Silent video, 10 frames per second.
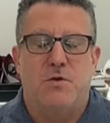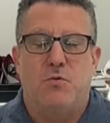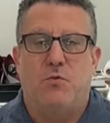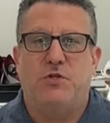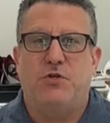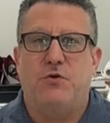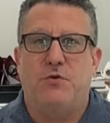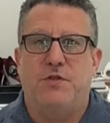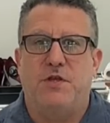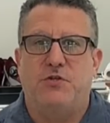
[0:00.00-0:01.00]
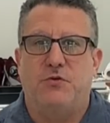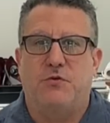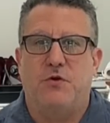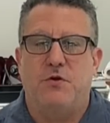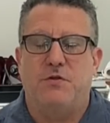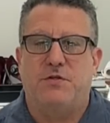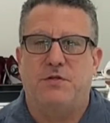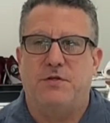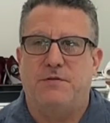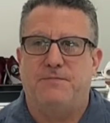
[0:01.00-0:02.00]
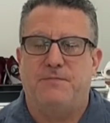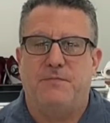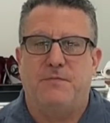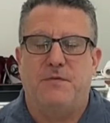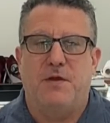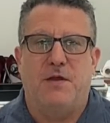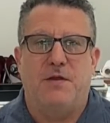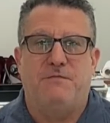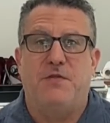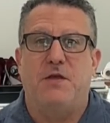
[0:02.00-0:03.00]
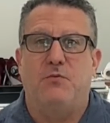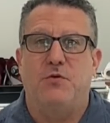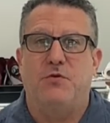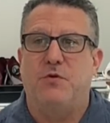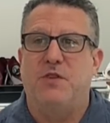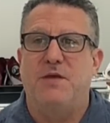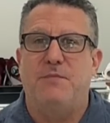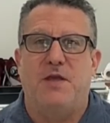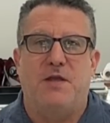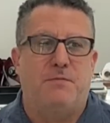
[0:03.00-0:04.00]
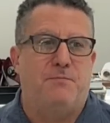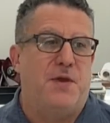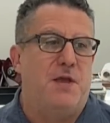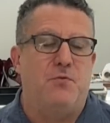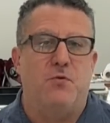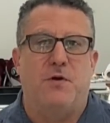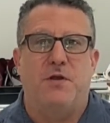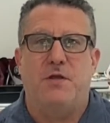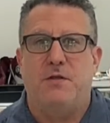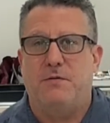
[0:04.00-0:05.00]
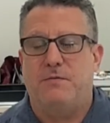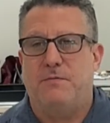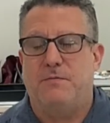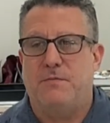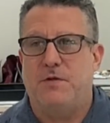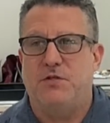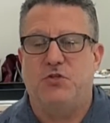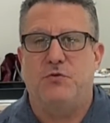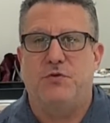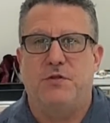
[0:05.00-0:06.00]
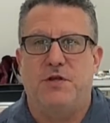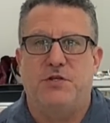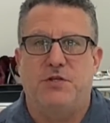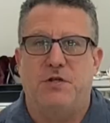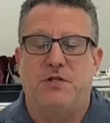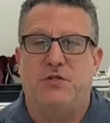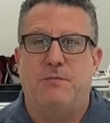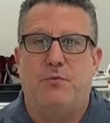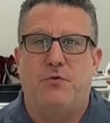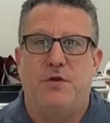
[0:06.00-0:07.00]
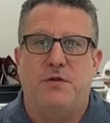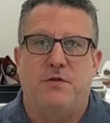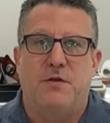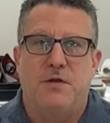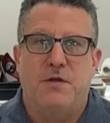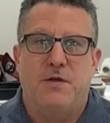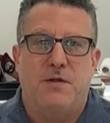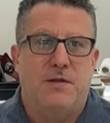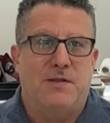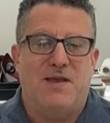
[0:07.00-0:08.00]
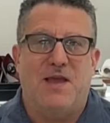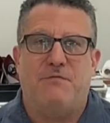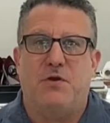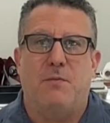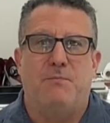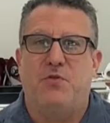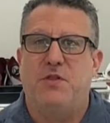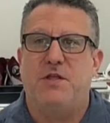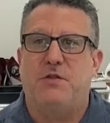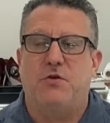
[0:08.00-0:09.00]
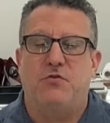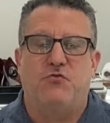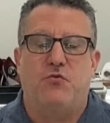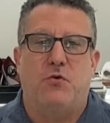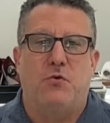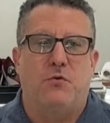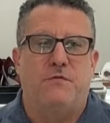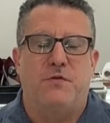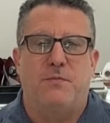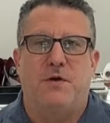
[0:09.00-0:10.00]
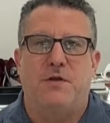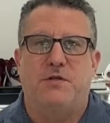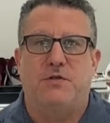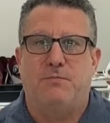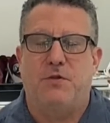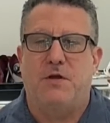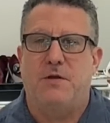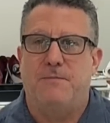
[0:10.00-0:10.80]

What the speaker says: once you go to a digital currency, and if they were to eliminate paper money in circulation at some point, they have complete control over the money supply.